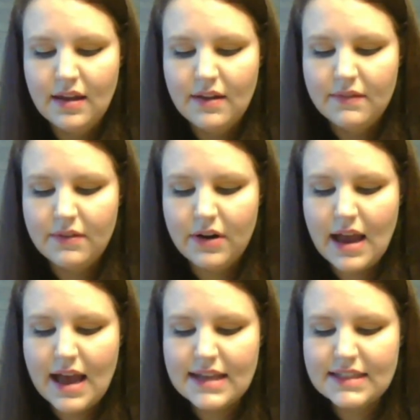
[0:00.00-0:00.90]
For
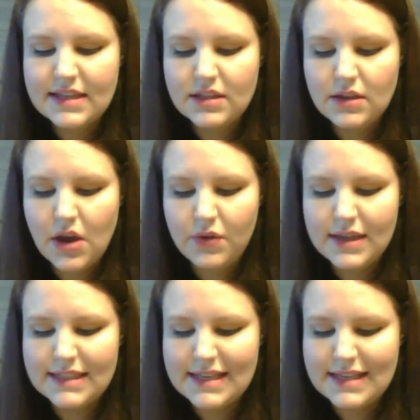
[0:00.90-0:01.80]
us his yoke
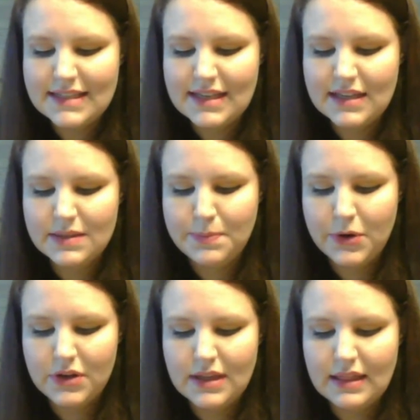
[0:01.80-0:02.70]
is easy, his
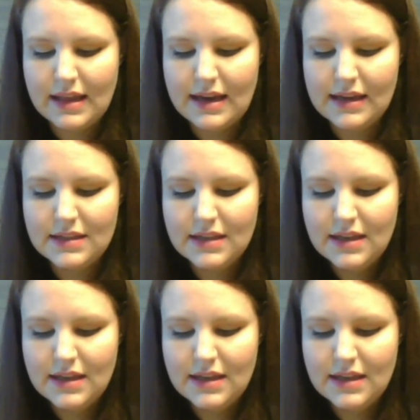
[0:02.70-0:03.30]
burden light,